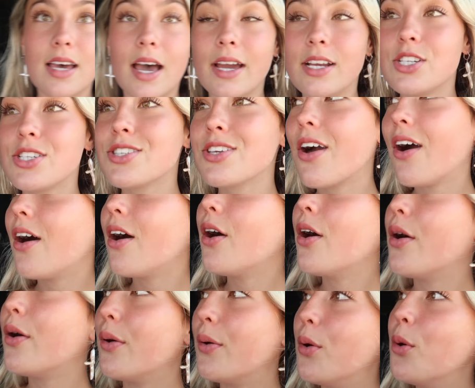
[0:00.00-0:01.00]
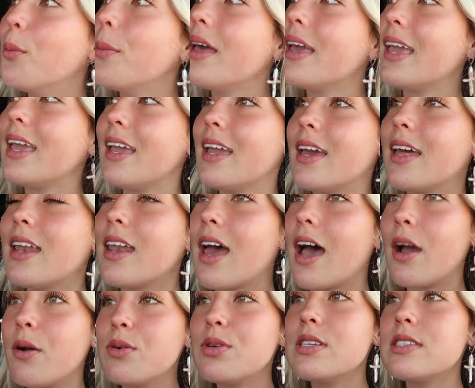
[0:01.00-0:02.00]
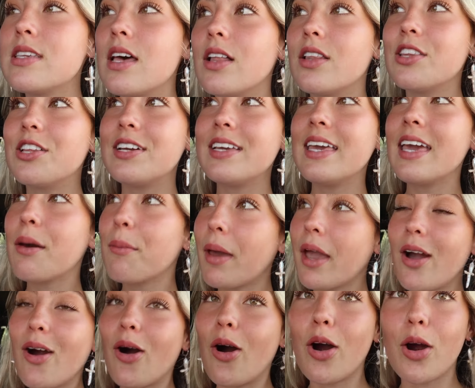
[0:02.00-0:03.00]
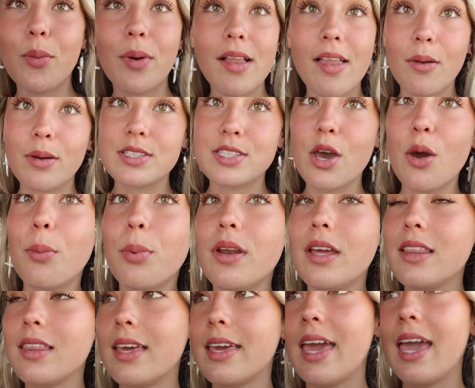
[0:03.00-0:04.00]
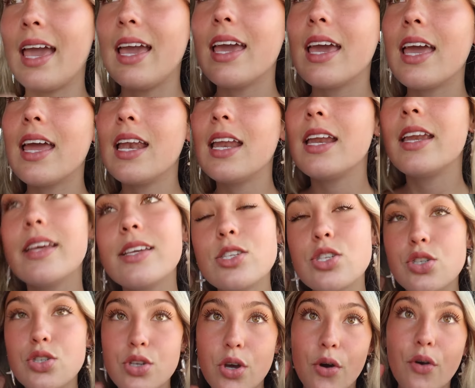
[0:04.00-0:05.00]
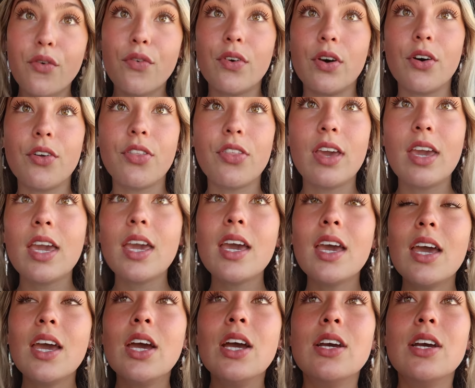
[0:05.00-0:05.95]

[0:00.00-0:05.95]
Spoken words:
I just got home and I was looking at my car while I was opening the gate and it is so filthy.